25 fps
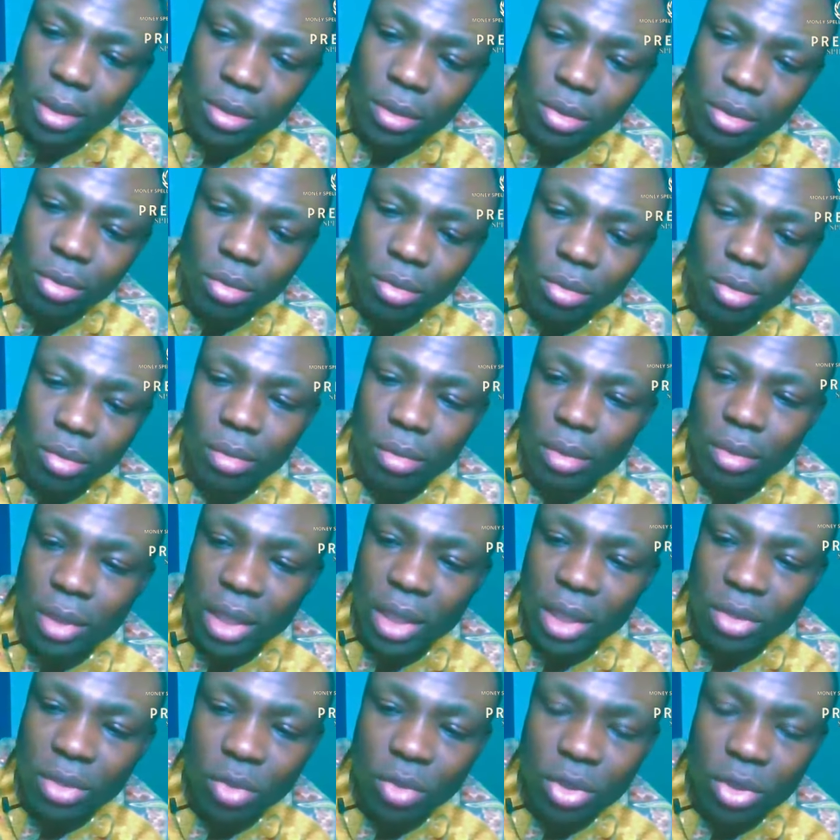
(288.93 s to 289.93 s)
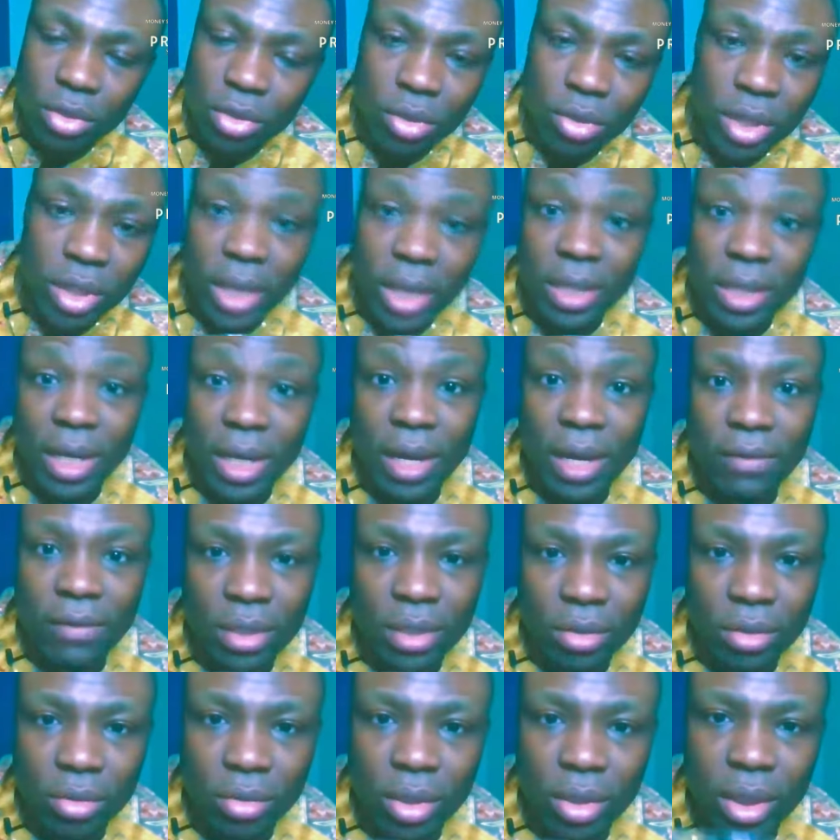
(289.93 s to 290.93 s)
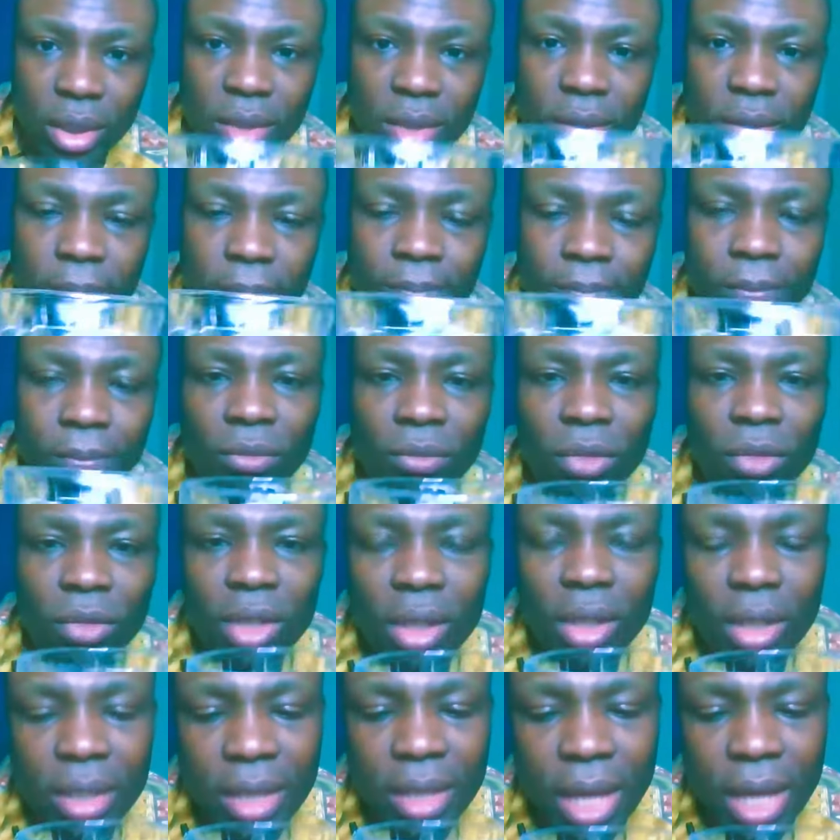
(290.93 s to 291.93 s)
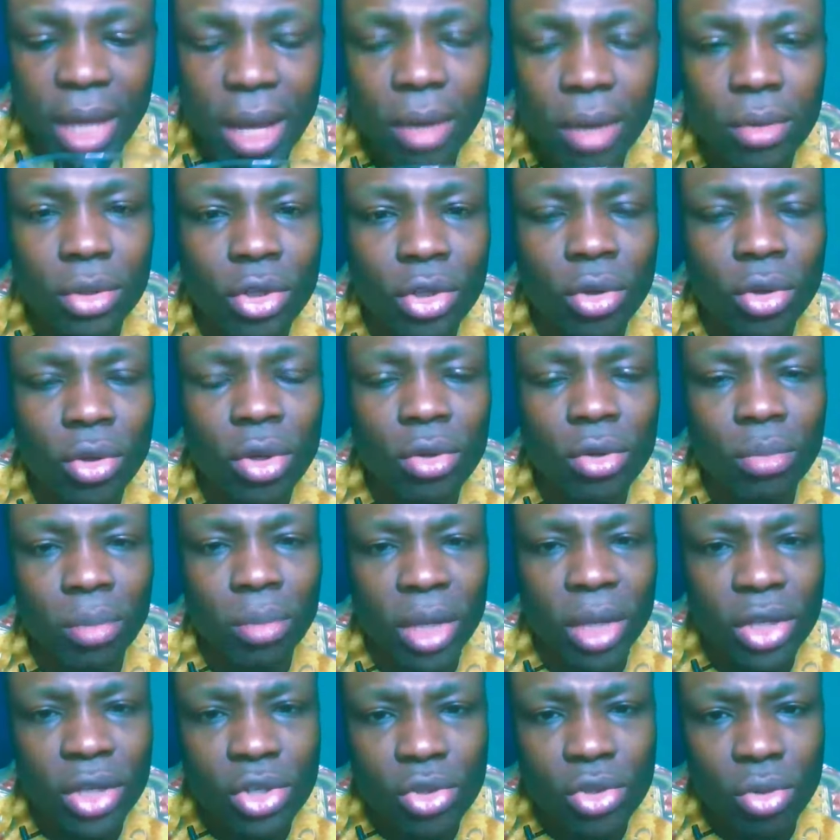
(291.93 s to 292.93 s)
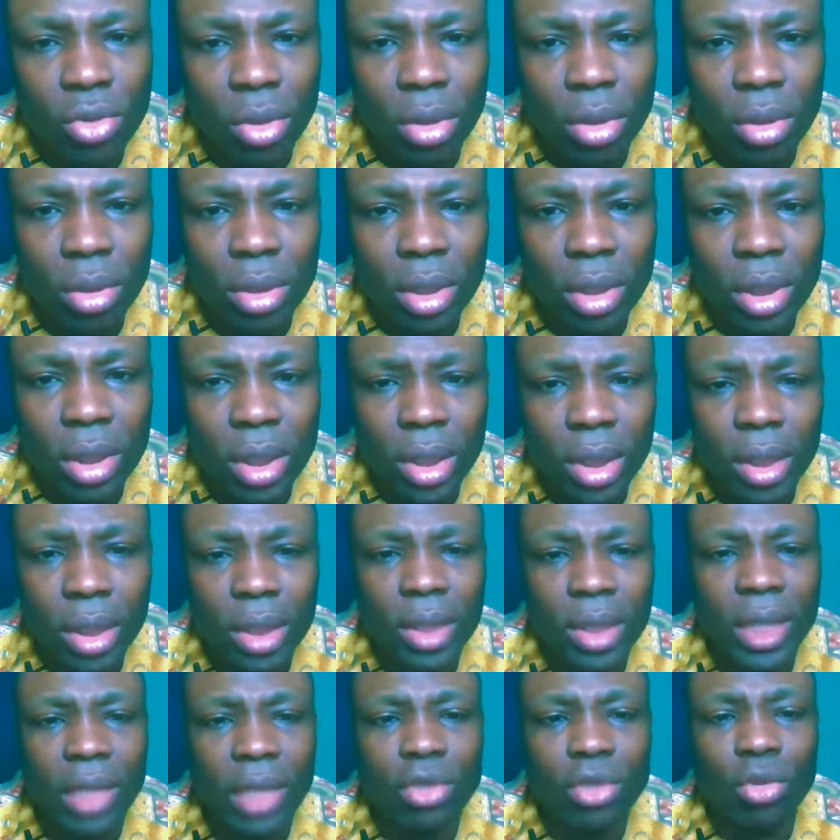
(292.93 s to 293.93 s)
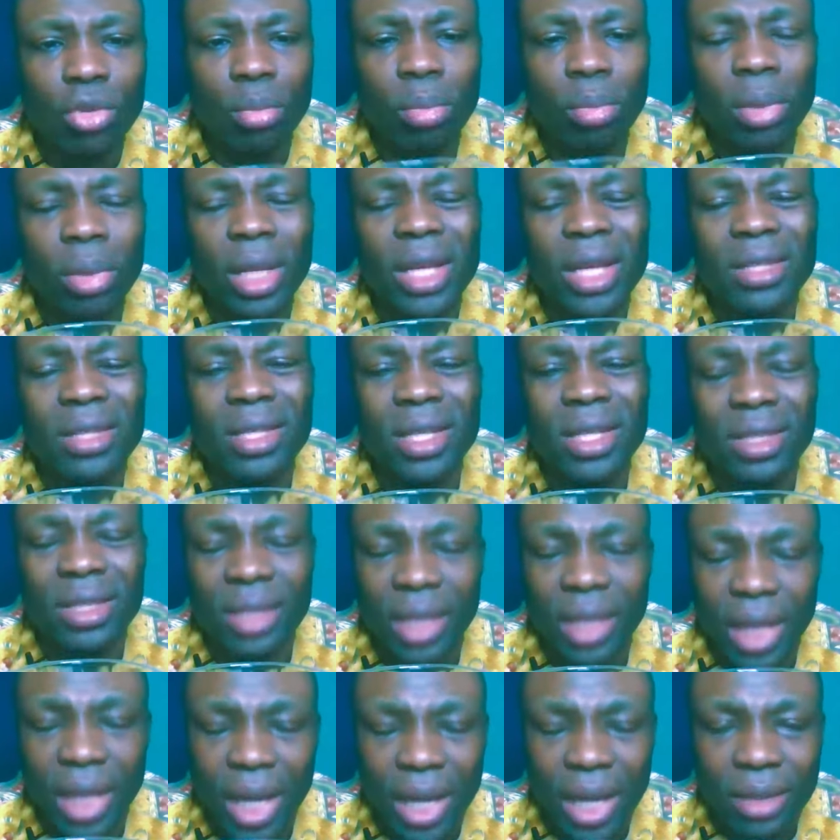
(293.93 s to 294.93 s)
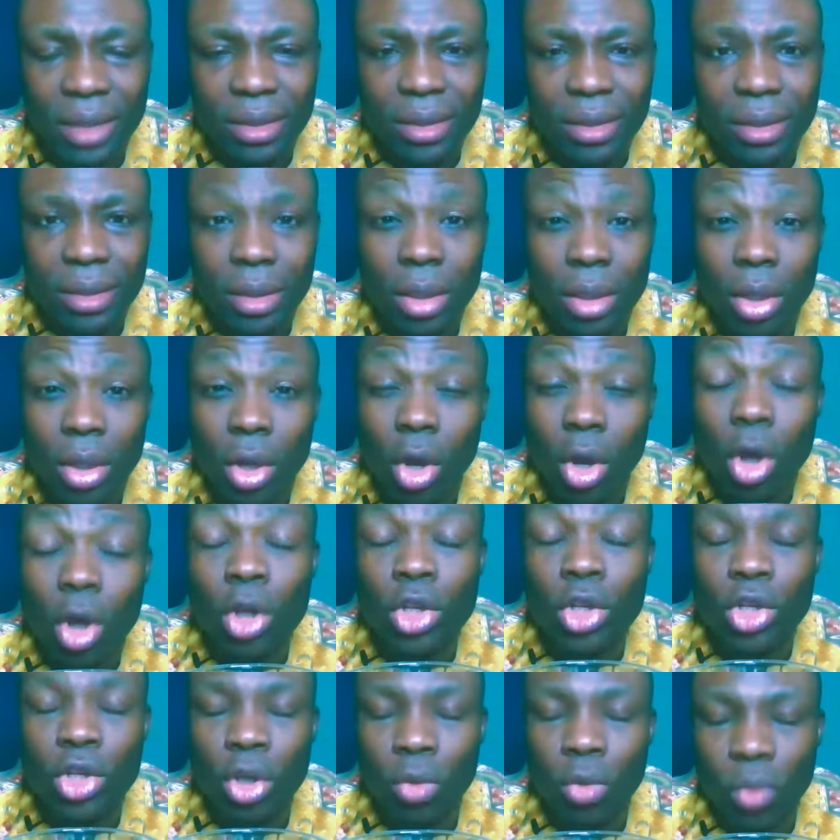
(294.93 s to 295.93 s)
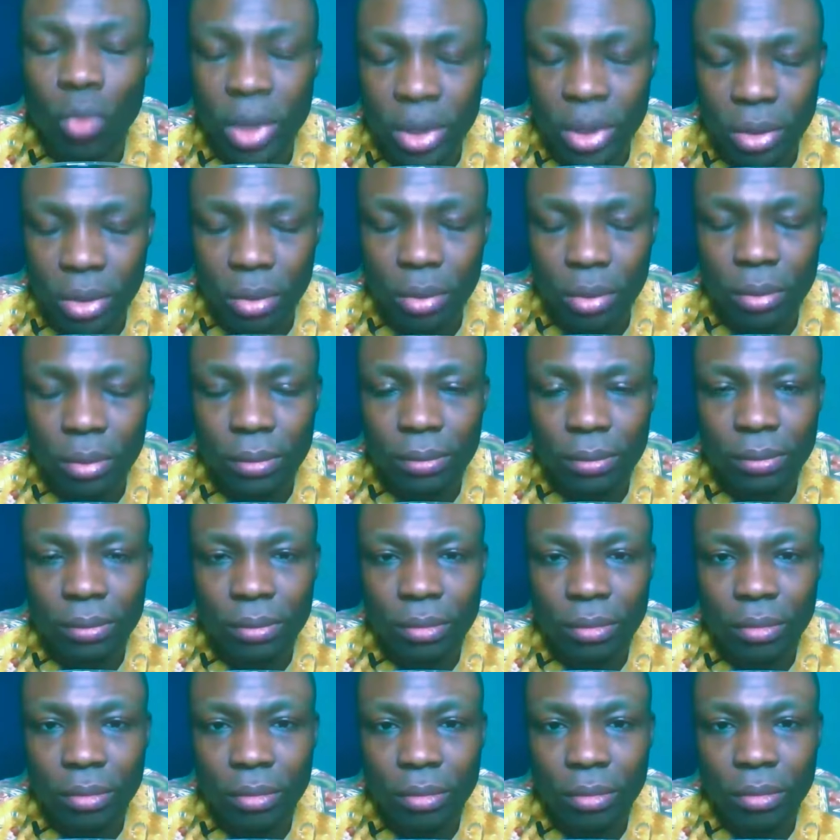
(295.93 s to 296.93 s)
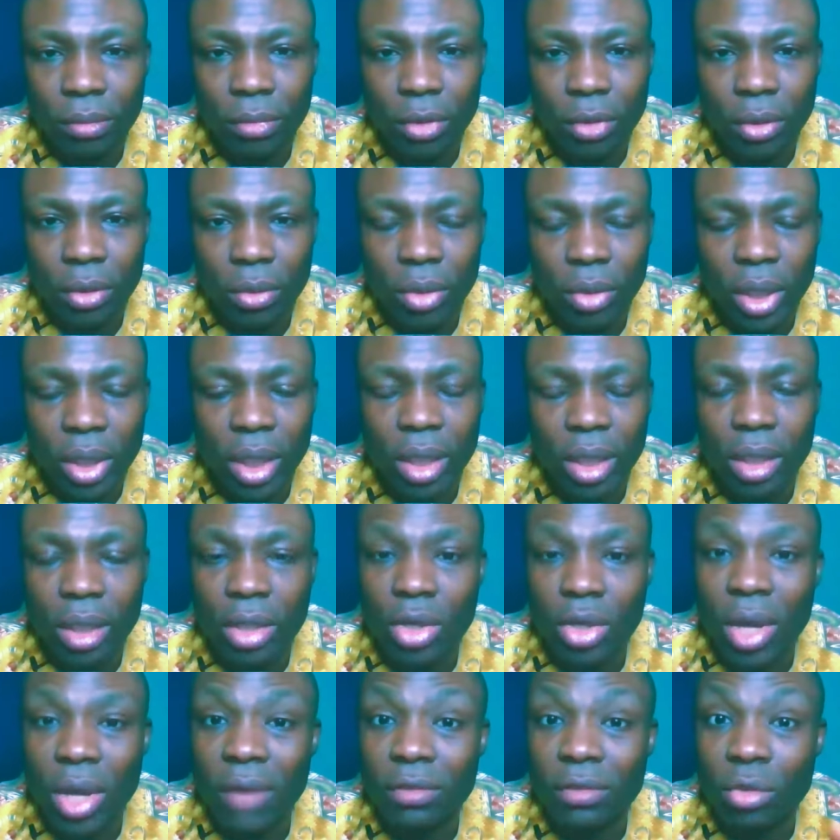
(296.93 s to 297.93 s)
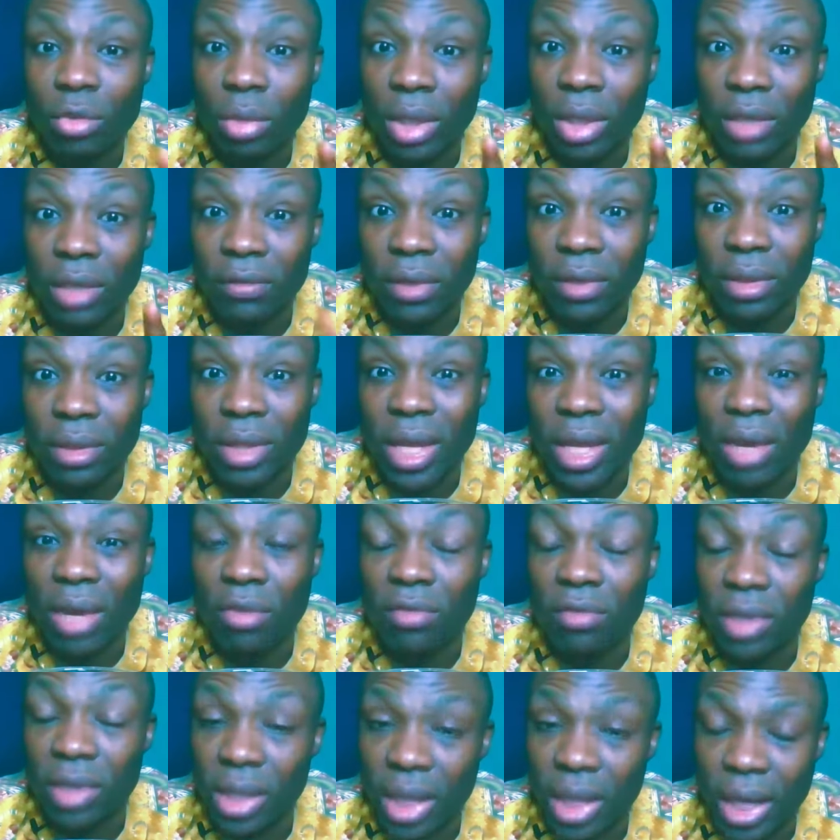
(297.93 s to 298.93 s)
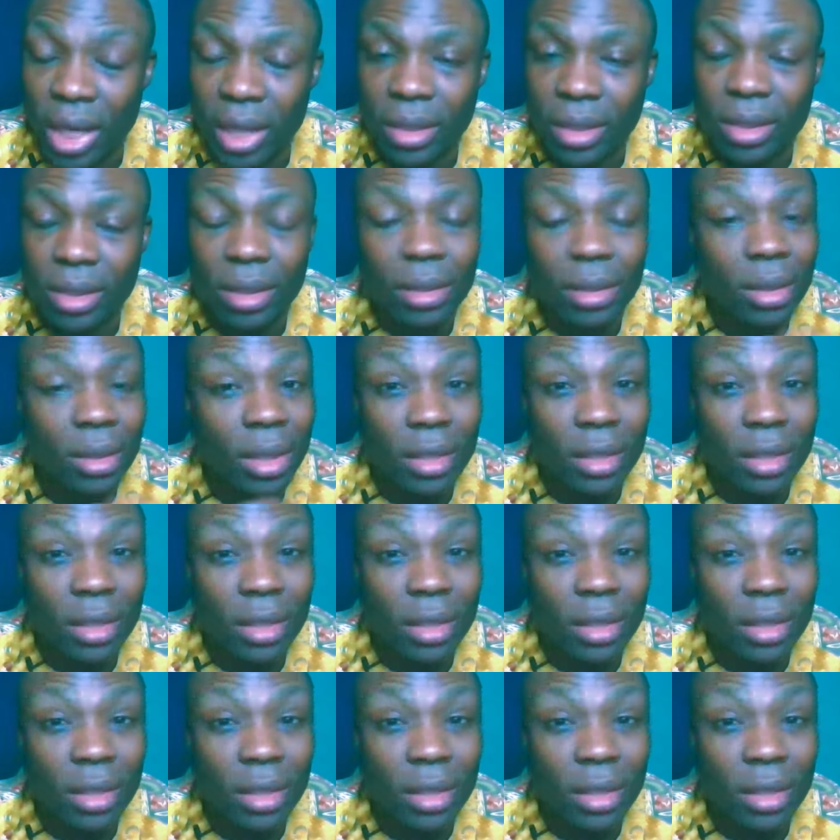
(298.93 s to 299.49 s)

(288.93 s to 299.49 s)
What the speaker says: So that's what you get after doing this. Now you're going to make sure that you place this glass on your window. Okay, you have to leave it there overnight.